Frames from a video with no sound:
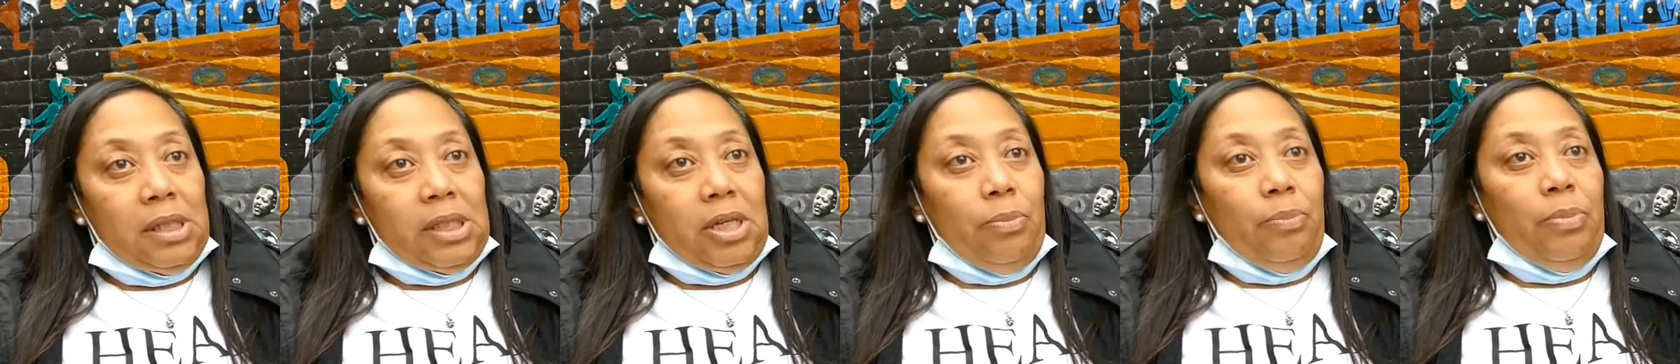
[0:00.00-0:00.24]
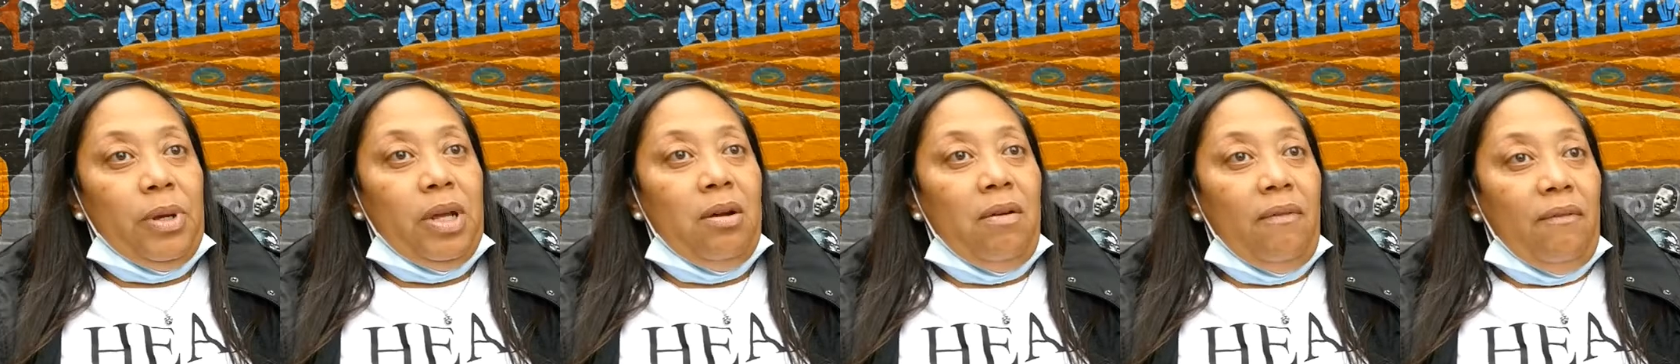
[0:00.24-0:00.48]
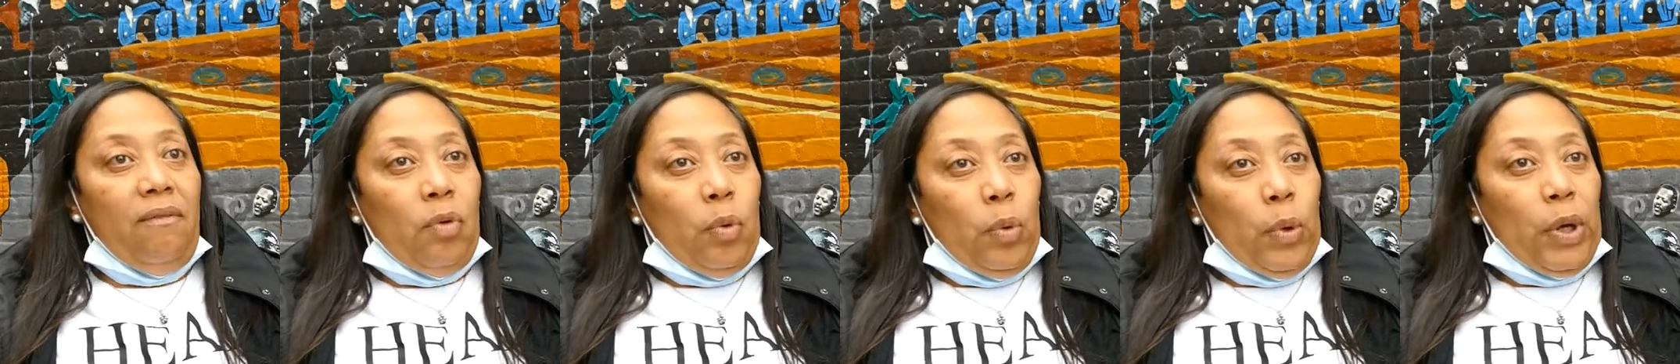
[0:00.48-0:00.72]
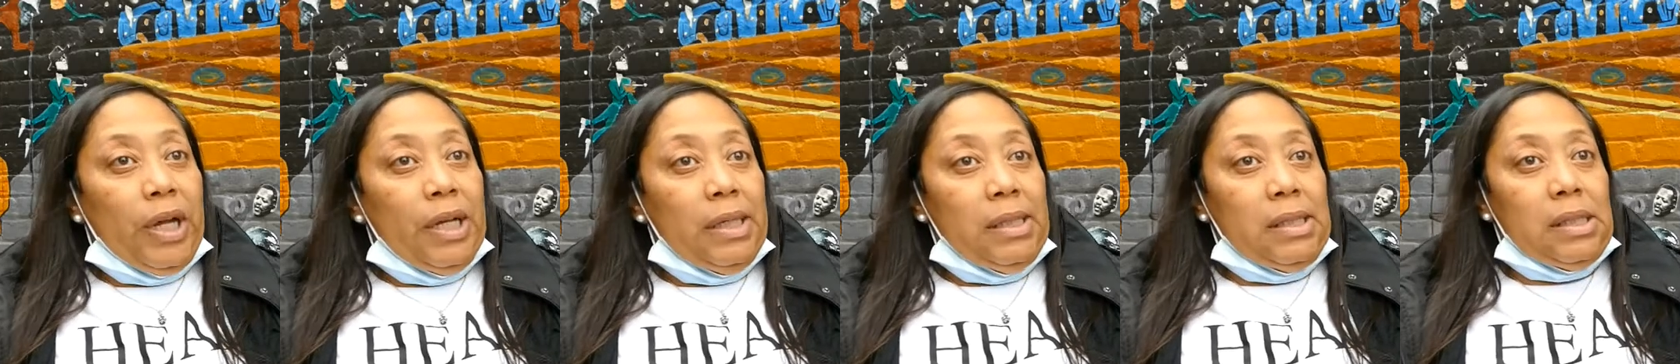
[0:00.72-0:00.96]
to be a
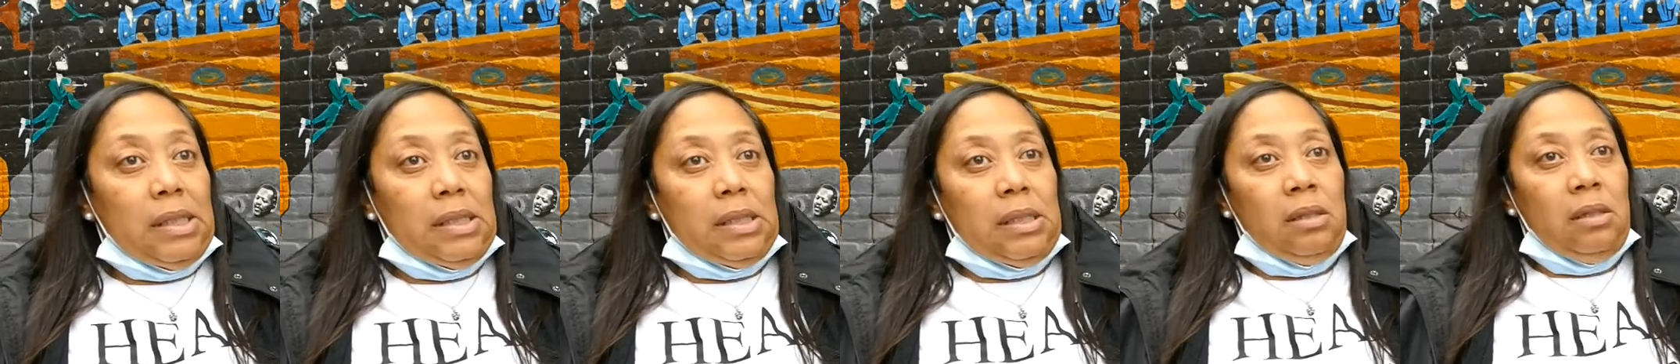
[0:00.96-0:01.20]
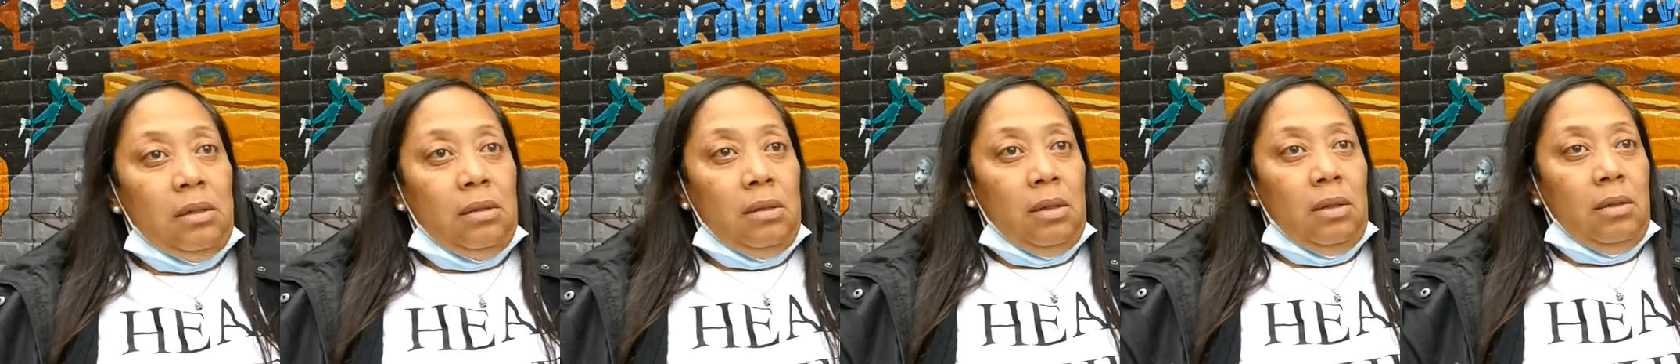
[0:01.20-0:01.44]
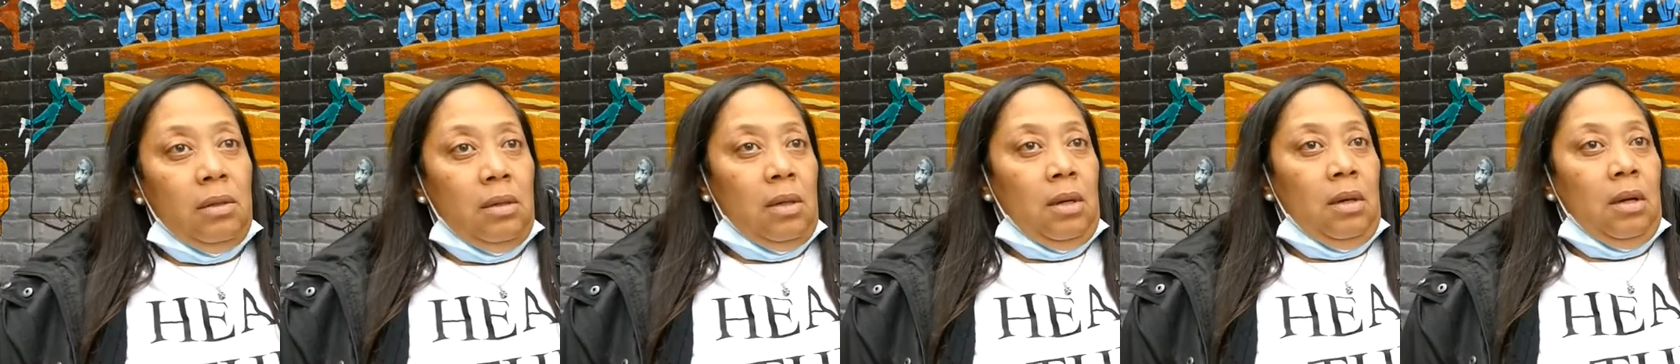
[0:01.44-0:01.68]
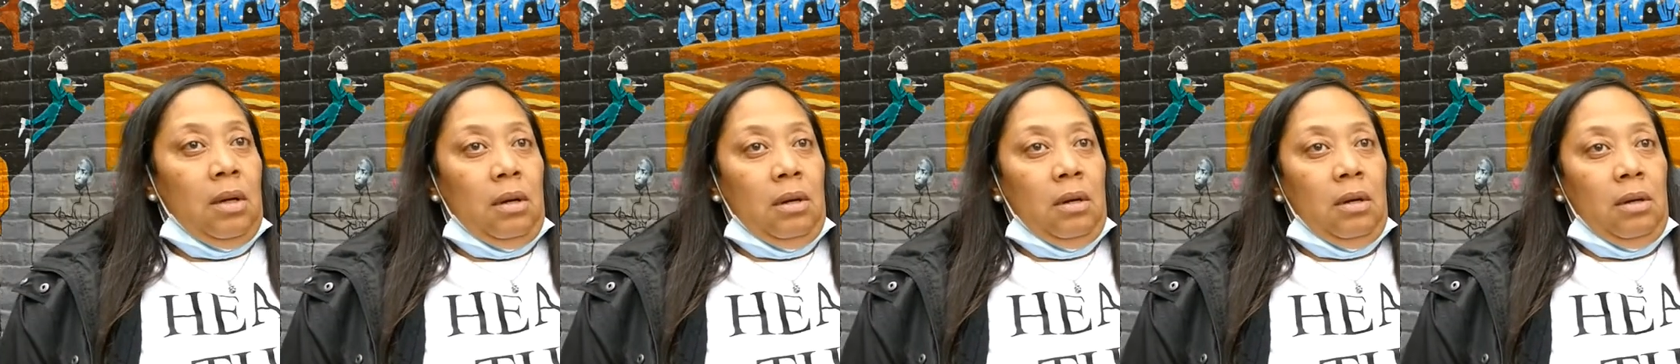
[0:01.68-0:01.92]
voice,
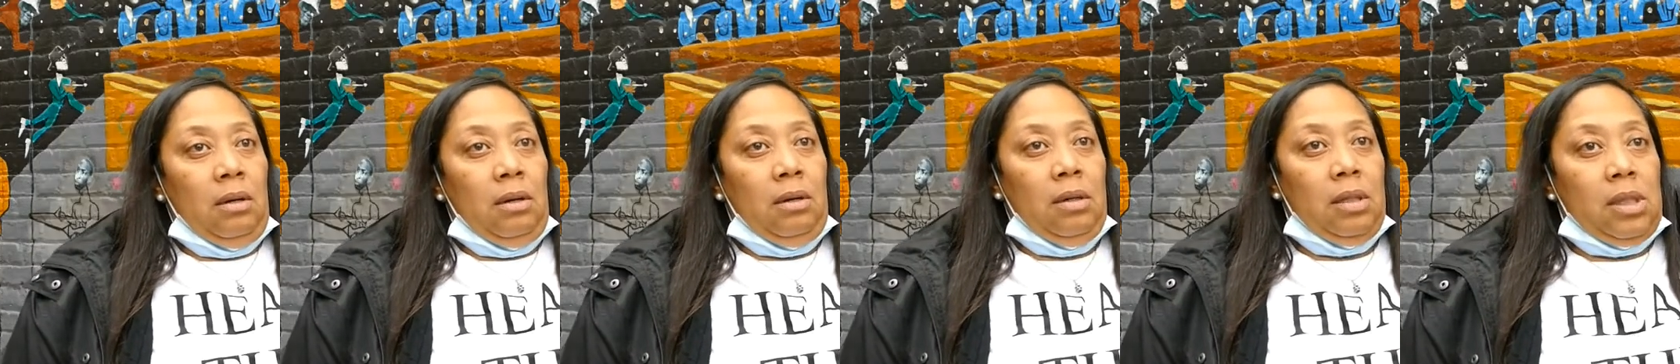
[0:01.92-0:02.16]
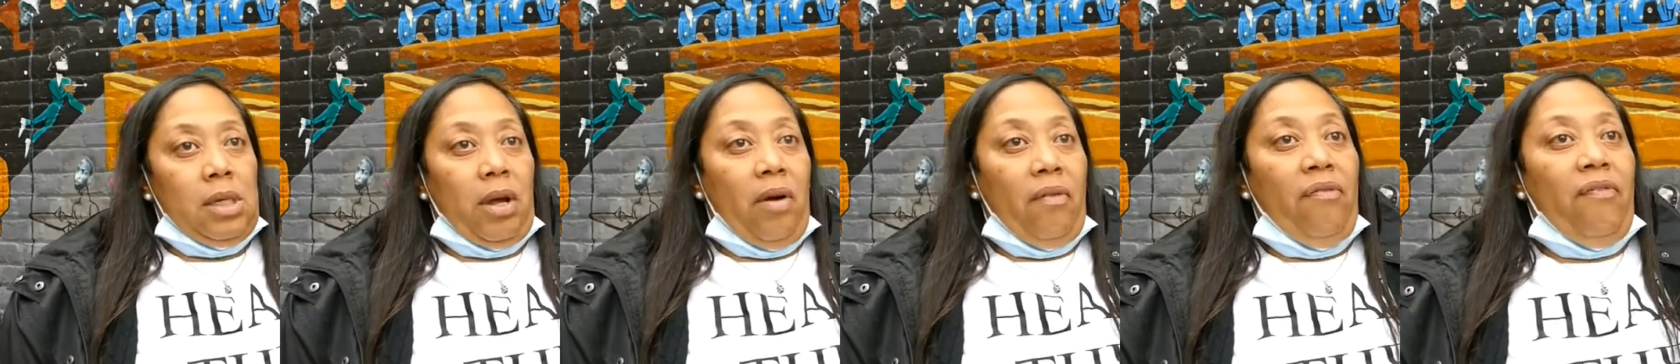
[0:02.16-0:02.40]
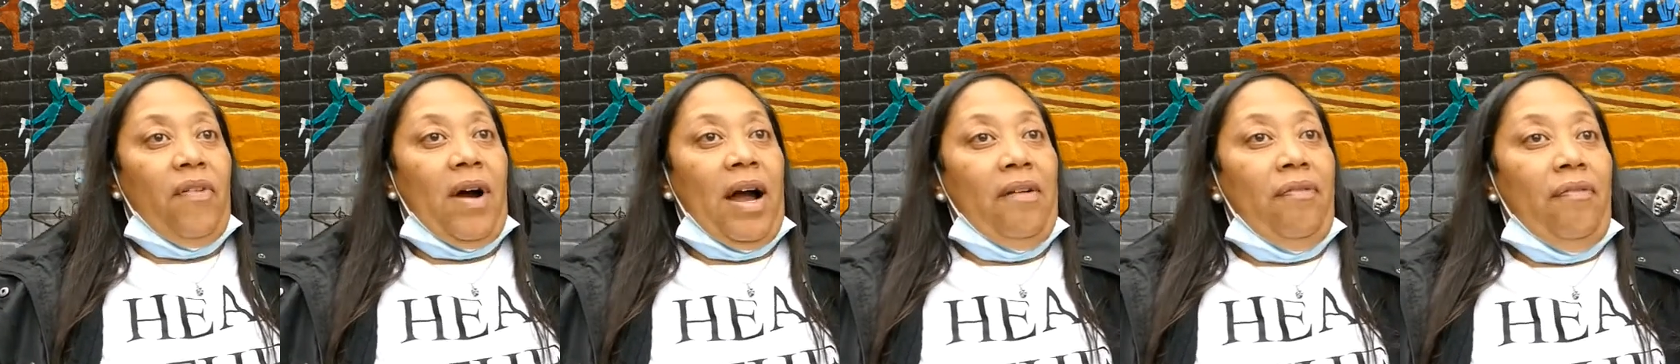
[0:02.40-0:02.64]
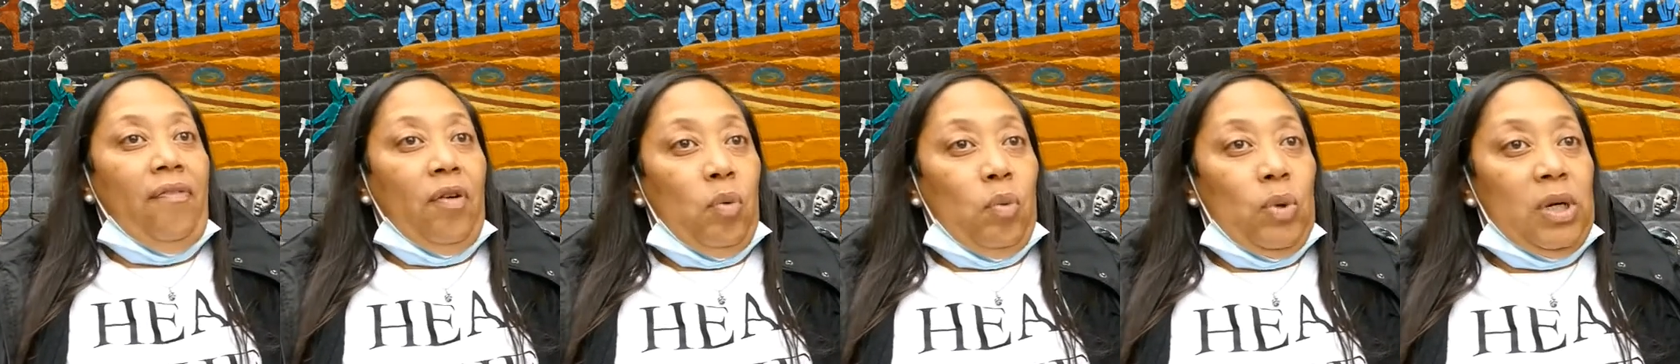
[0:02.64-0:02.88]
to fight
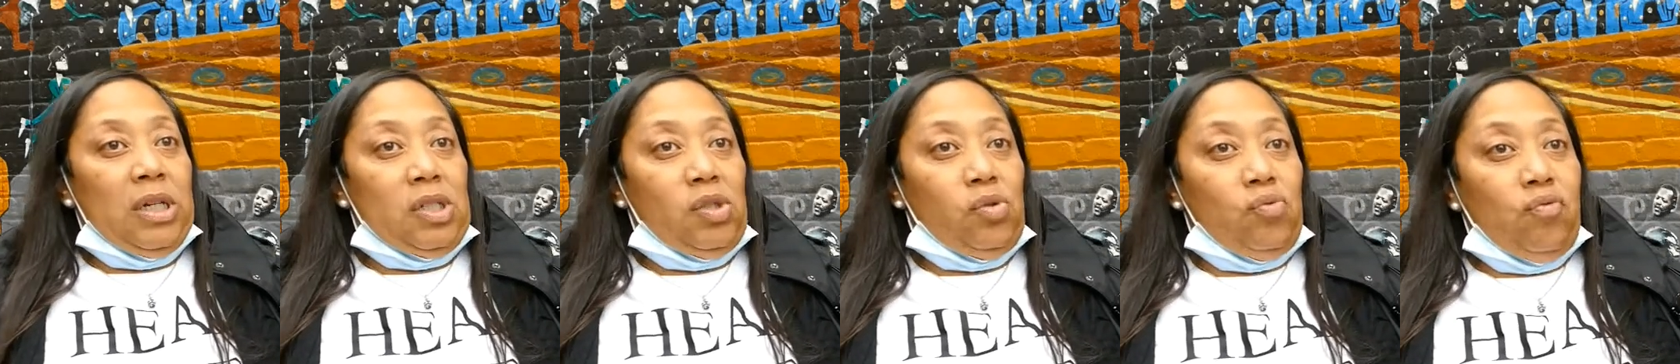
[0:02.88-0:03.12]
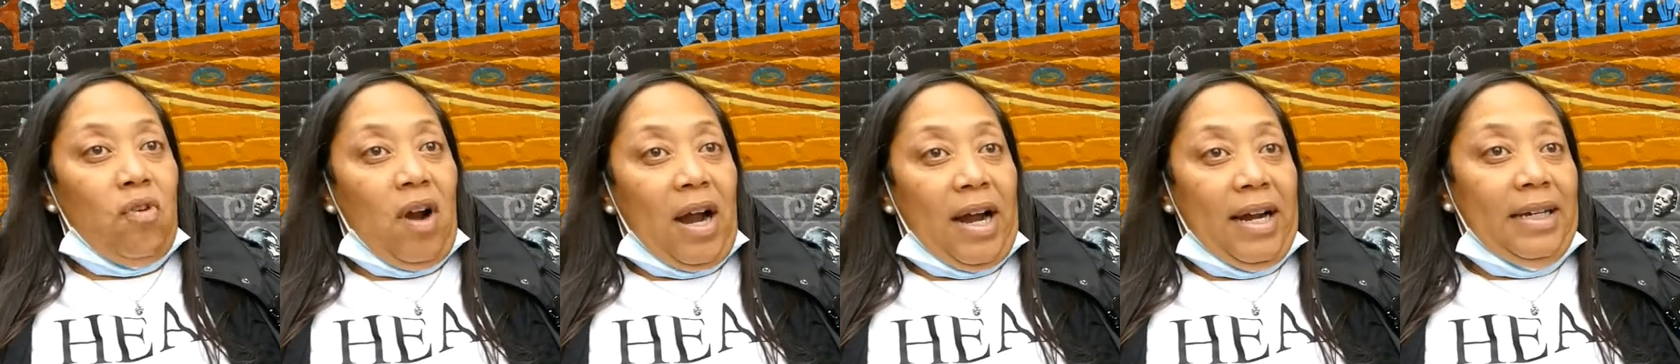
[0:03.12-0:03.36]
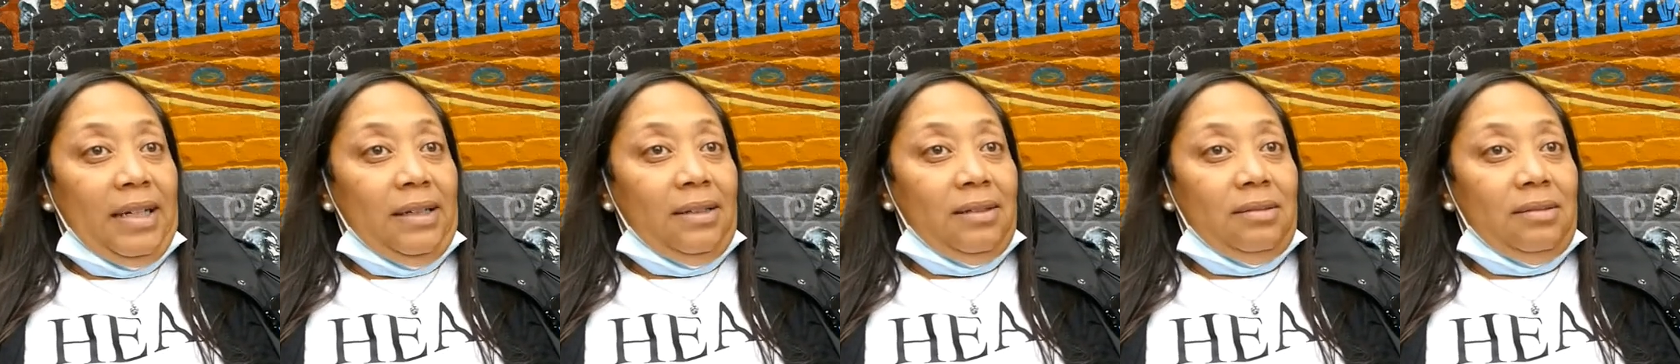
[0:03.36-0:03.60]
for what's right.